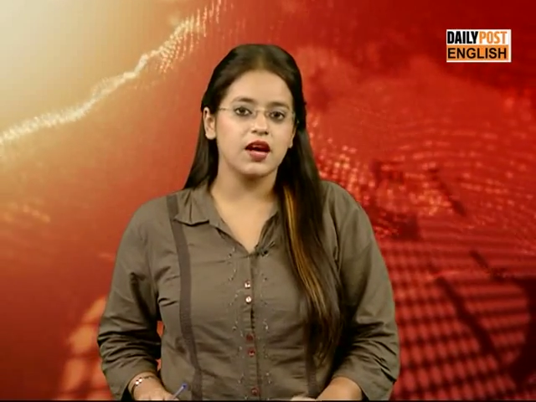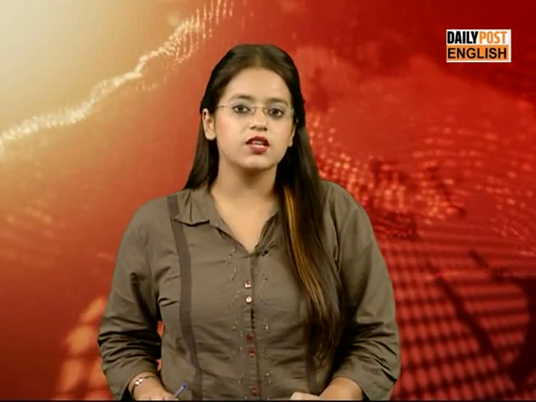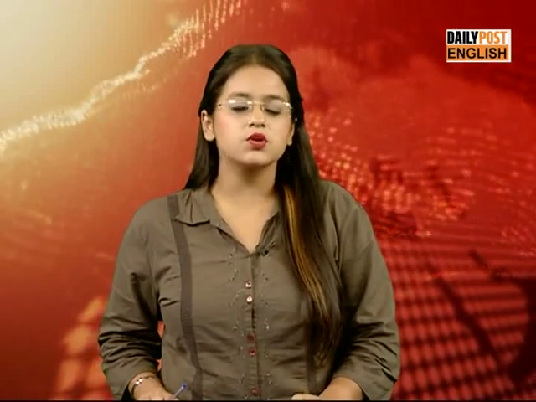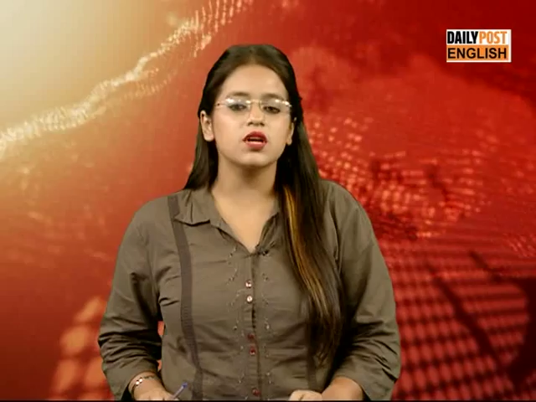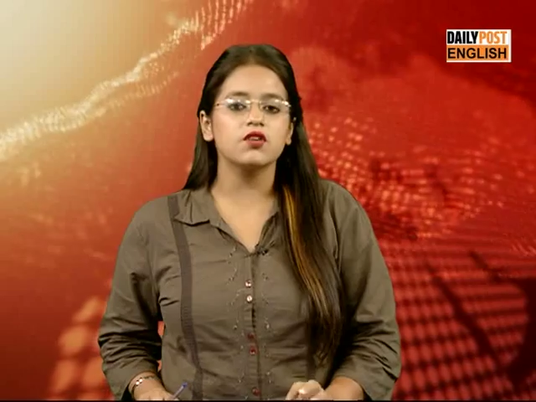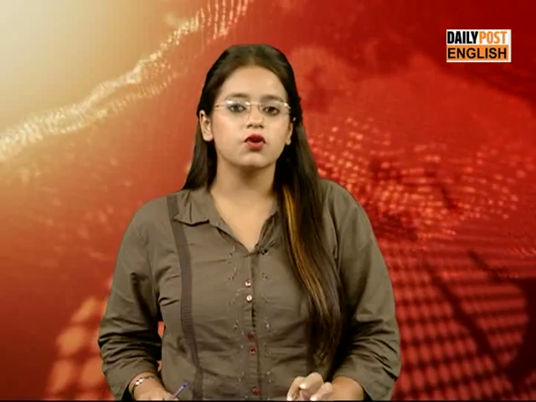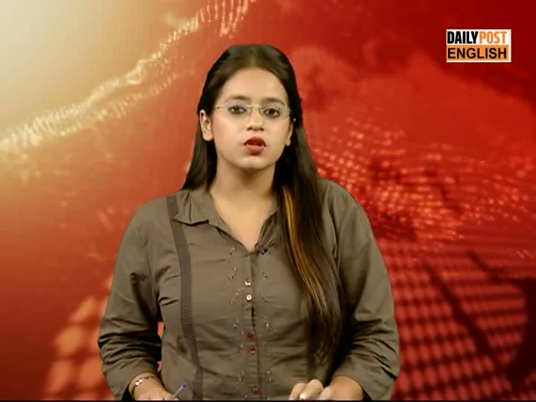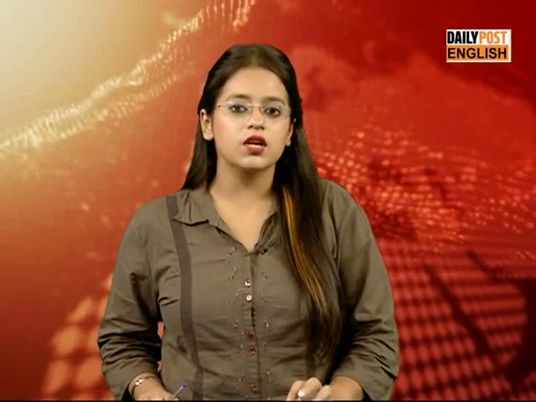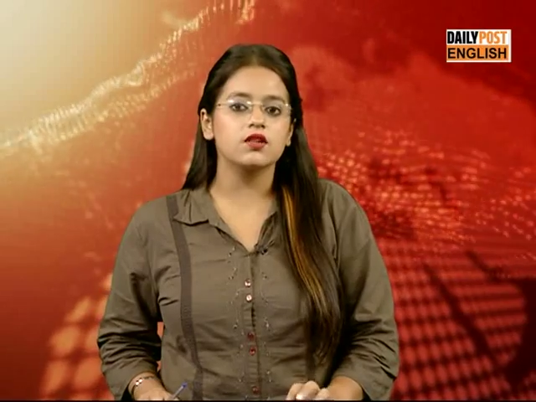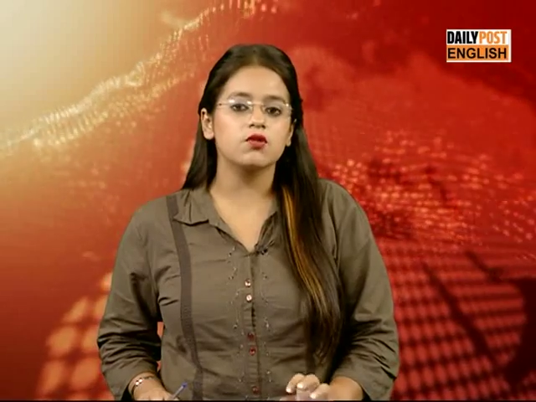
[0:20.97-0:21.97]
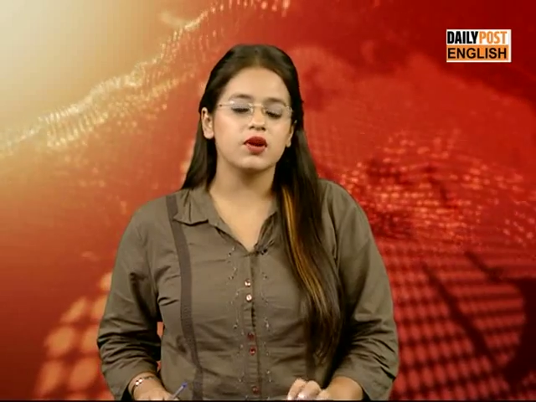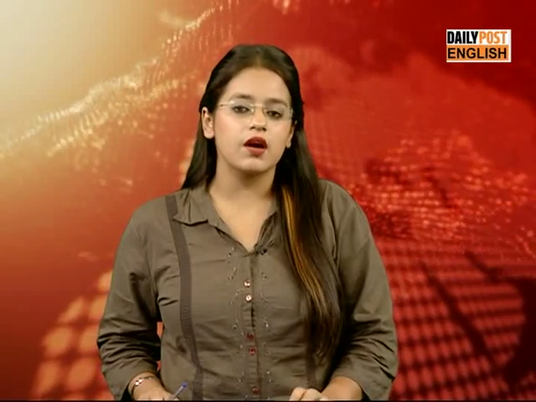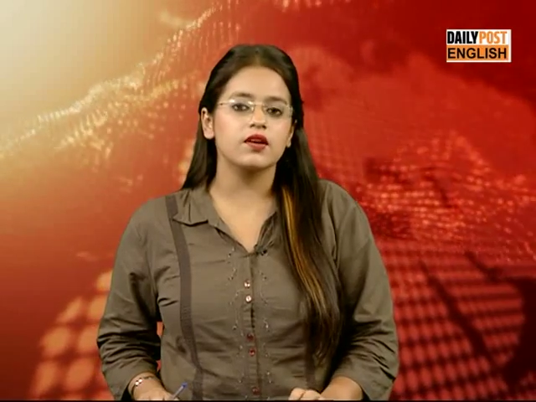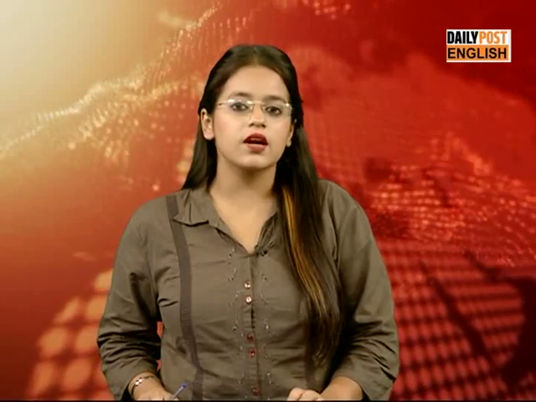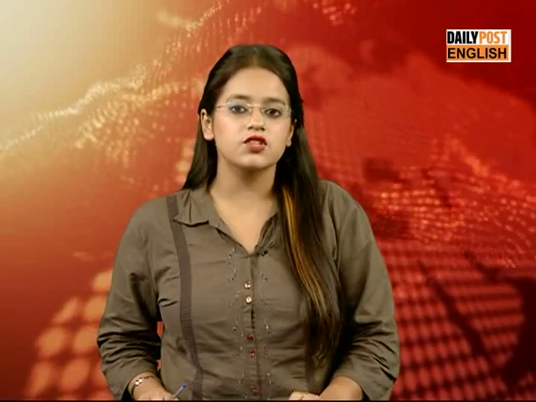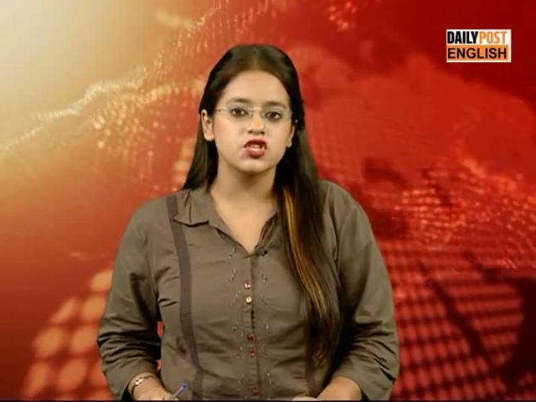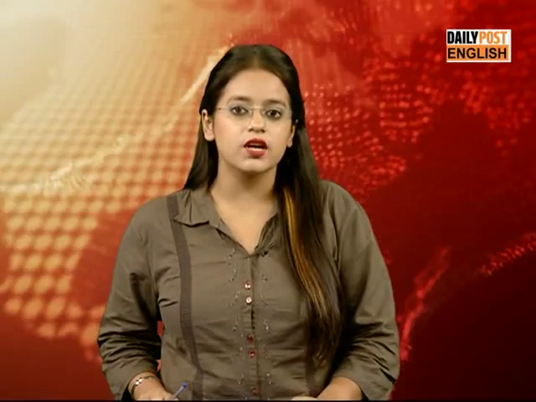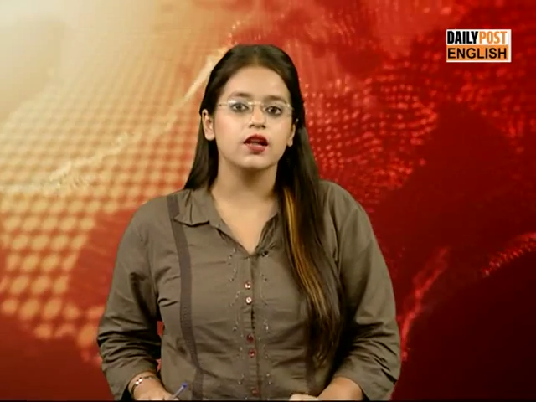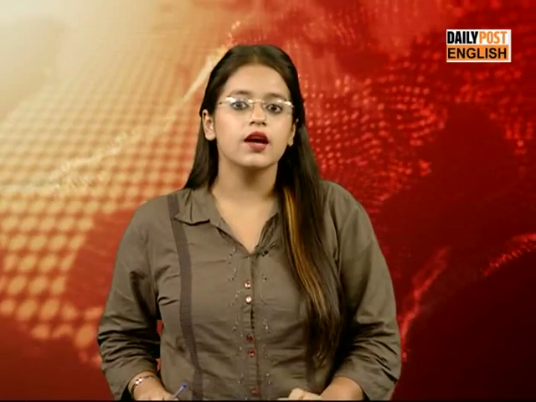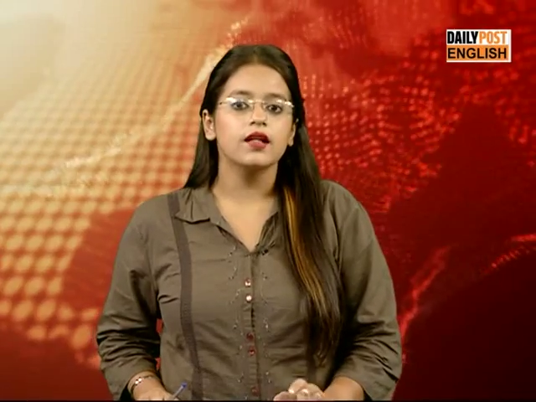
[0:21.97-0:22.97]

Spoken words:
And today in Rohtak Sunaria jail,